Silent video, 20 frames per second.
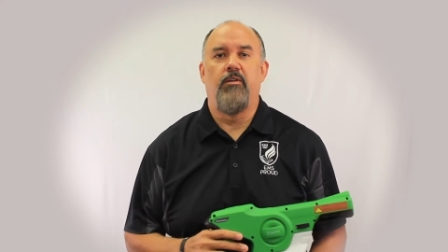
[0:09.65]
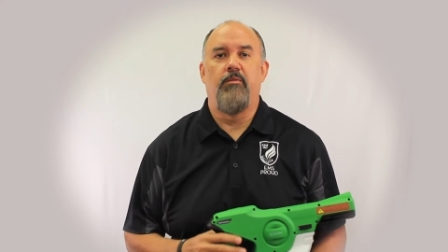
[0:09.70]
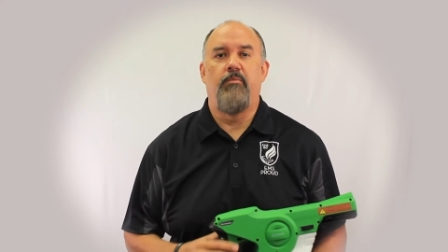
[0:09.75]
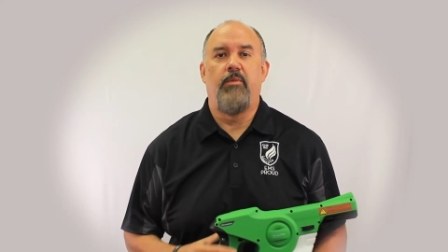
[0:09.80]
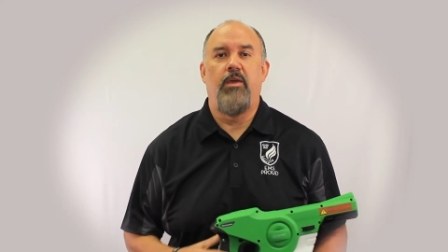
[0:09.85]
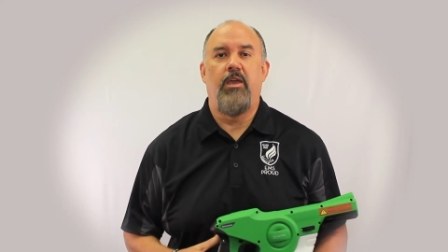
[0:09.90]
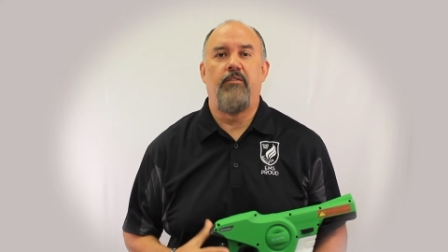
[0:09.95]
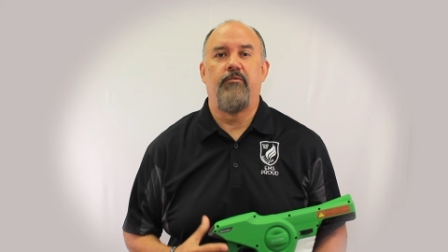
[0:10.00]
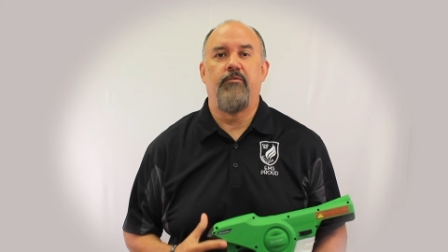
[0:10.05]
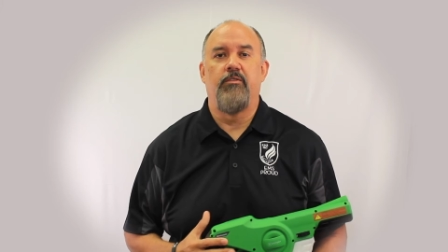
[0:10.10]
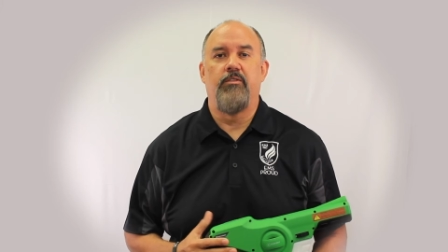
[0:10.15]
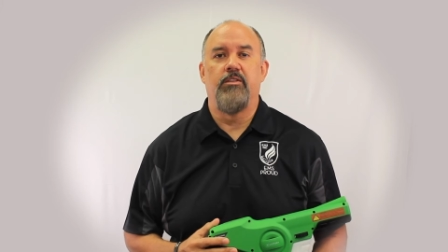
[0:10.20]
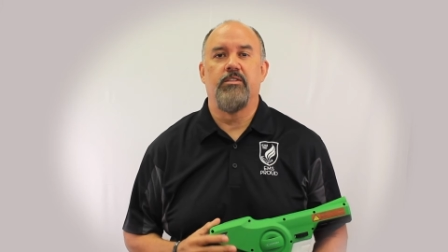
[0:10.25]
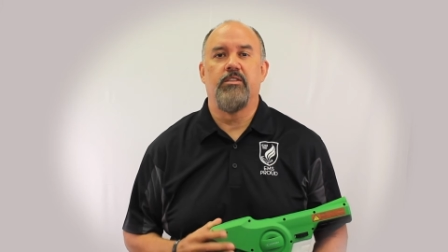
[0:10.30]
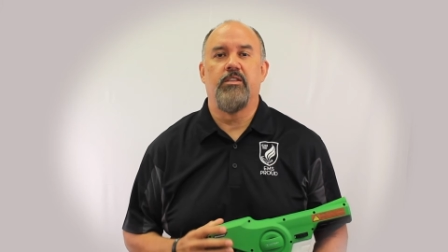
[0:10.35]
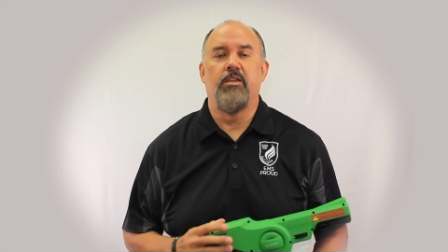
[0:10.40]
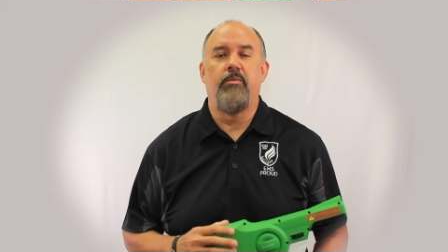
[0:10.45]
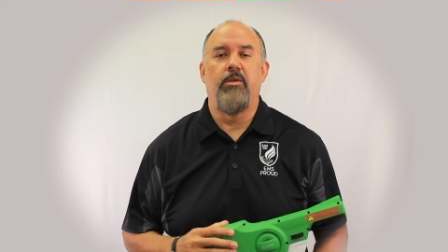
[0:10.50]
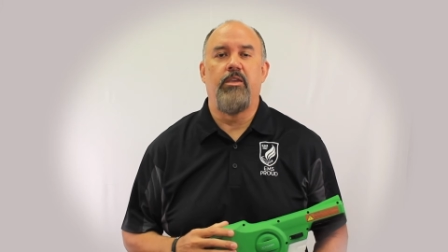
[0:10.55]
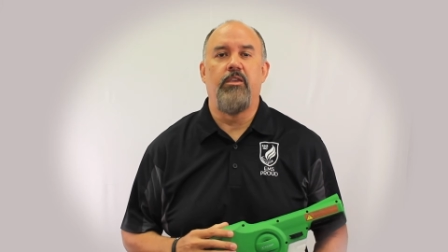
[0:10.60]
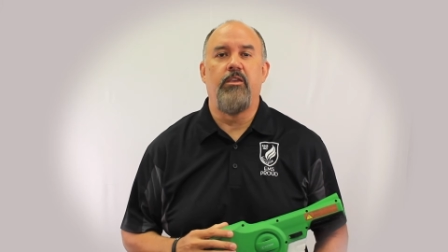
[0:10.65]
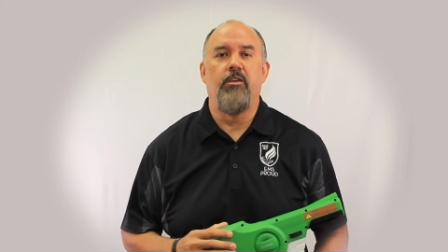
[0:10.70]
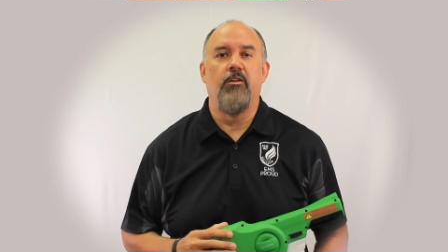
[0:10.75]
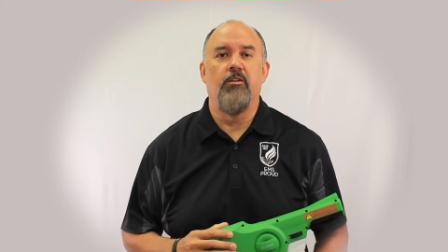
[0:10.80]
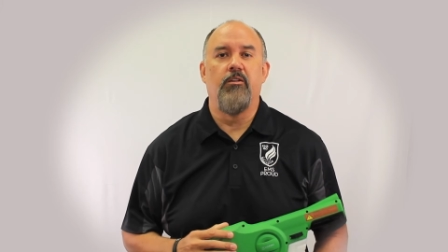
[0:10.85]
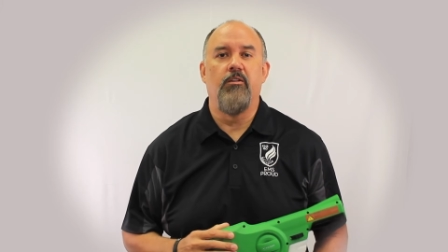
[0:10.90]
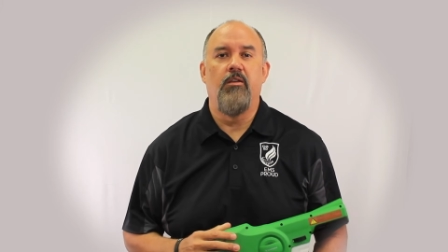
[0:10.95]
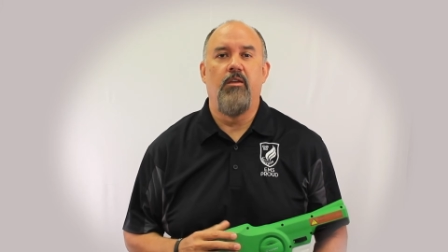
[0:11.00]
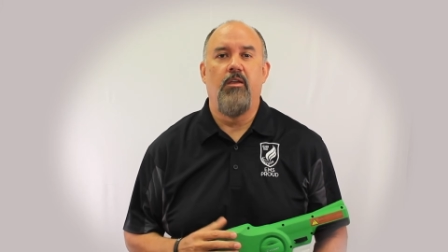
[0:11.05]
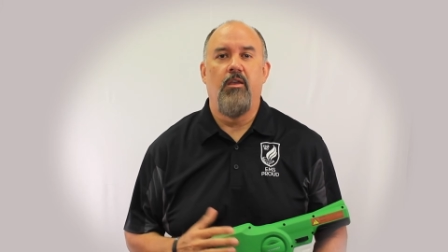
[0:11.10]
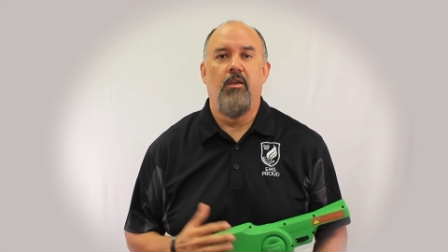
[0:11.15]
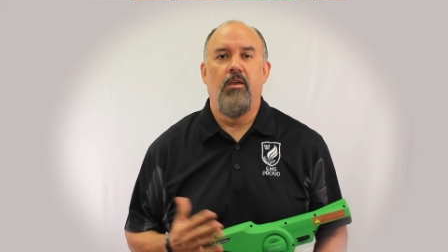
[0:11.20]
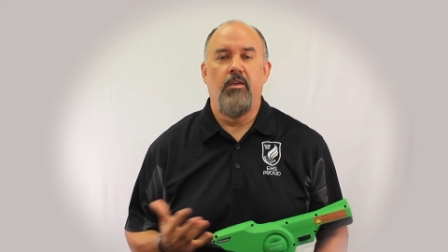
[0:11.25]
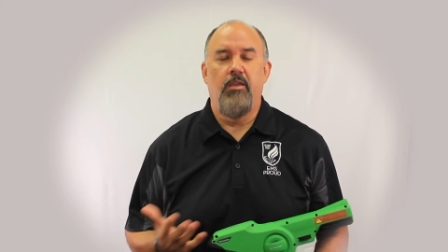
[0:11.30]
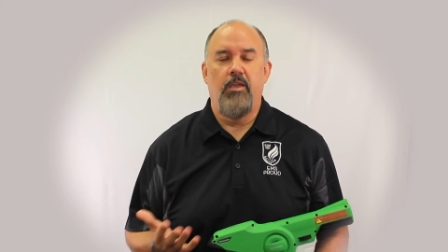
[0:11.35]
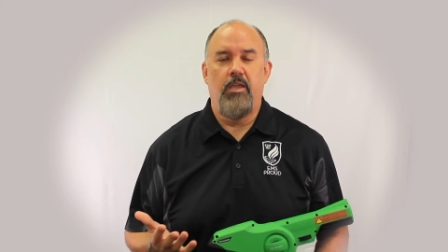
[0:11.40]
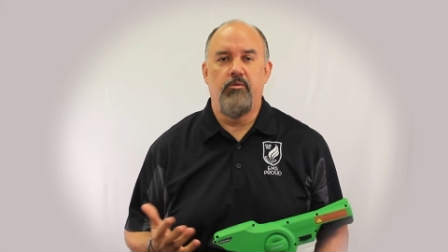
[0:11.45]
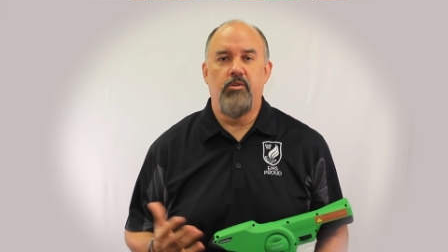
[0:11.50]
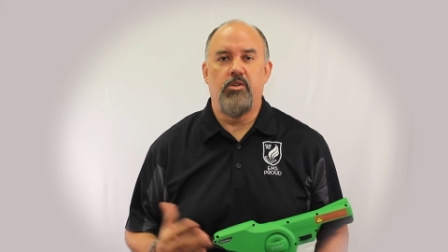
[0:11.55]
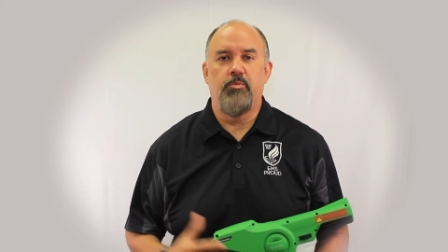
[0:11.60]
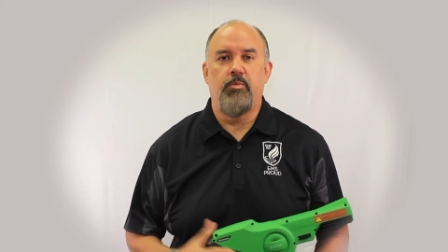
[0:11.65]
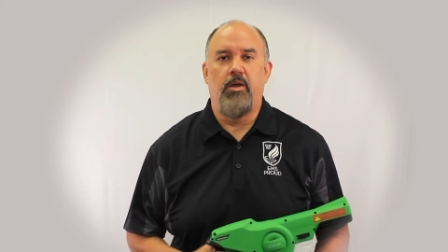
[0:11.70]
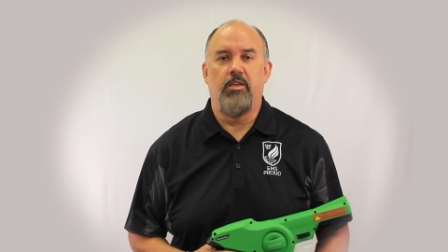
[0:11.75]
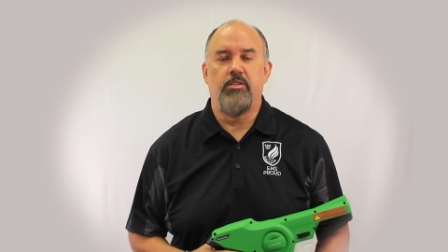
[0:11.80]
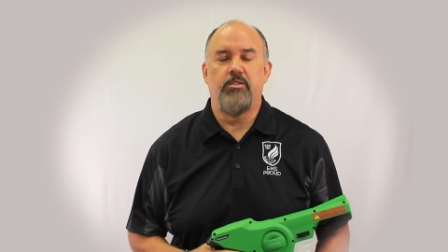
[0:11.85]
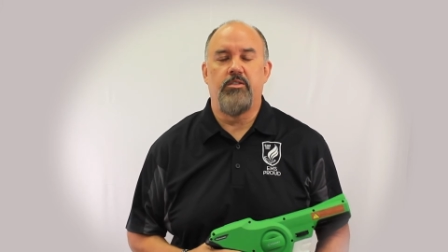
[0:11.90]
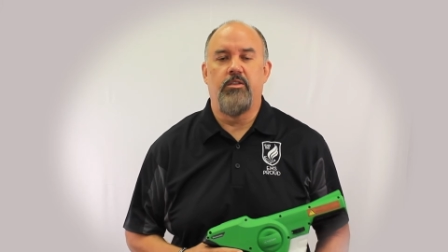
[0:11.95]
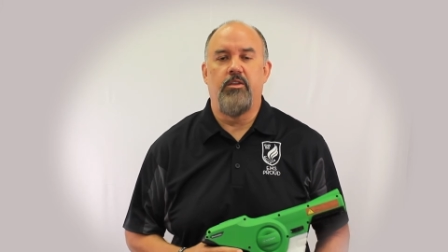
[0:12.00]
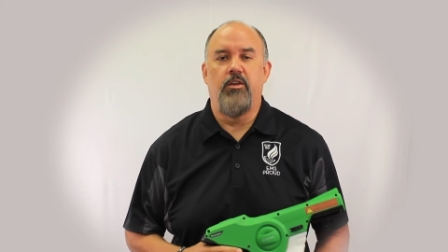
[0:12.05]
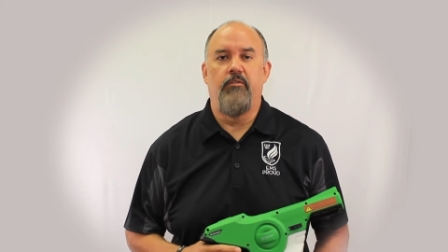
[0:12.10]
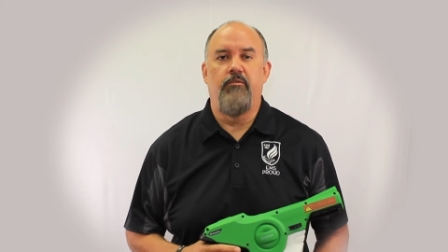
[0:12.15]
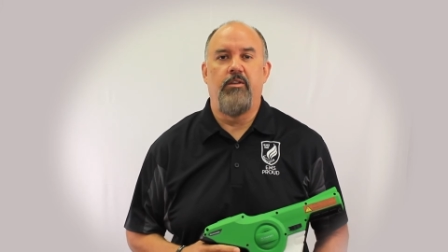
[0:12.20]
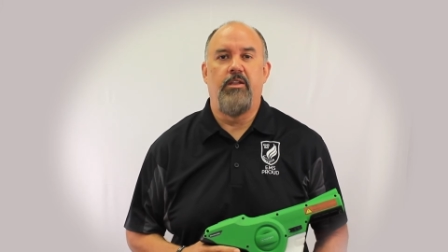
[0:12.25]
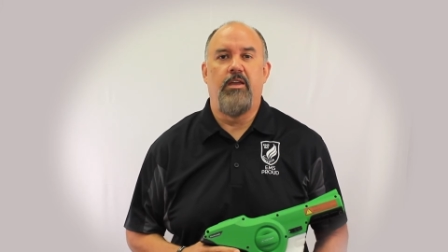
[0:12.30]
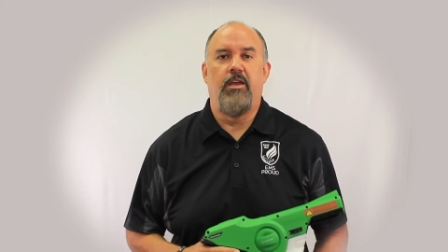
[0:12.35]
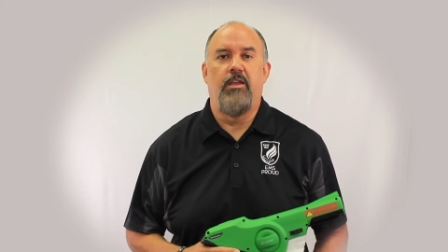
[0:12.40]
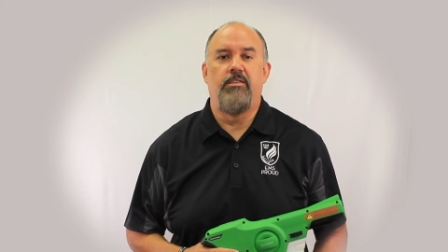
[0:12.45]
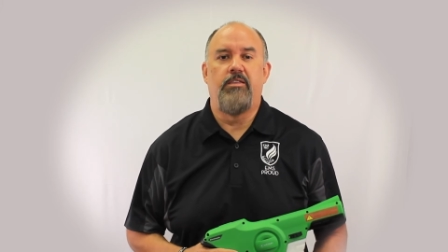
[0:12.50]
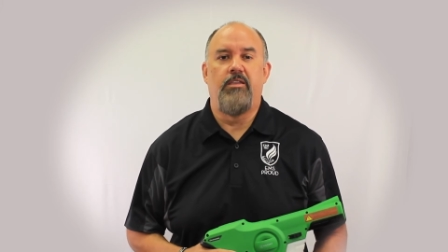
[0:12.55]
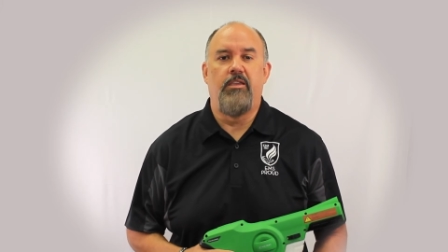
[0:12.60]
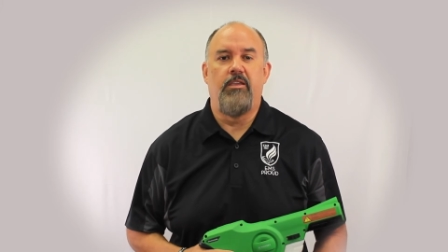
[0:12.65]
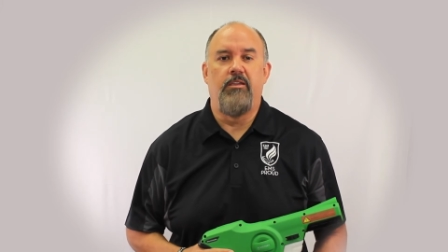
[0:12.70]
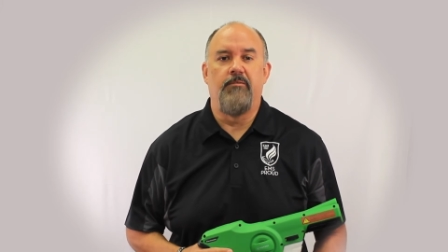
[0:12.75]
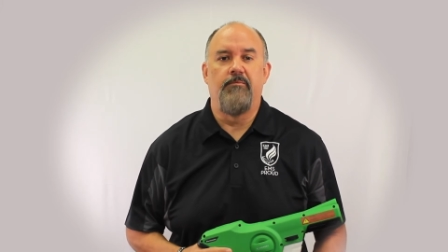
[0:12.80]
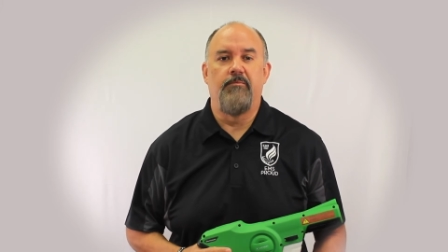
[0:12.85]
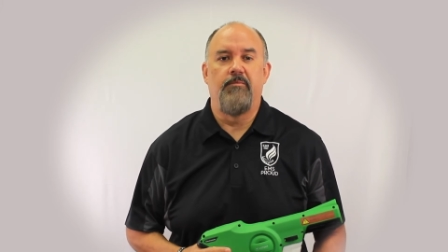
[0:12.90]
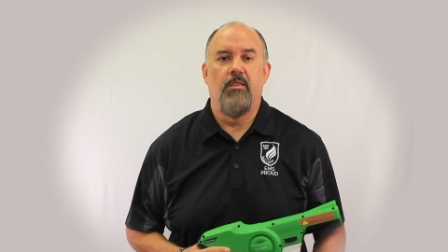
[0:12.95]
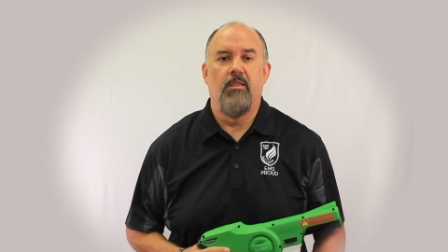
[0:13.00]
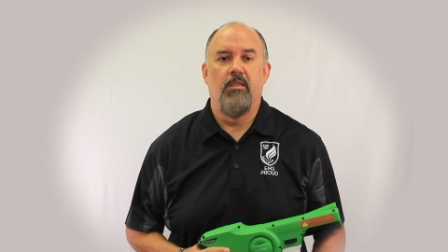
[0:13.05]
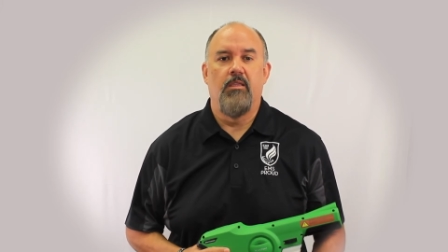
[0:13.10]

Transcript: made for this coming year in response to COVID-19.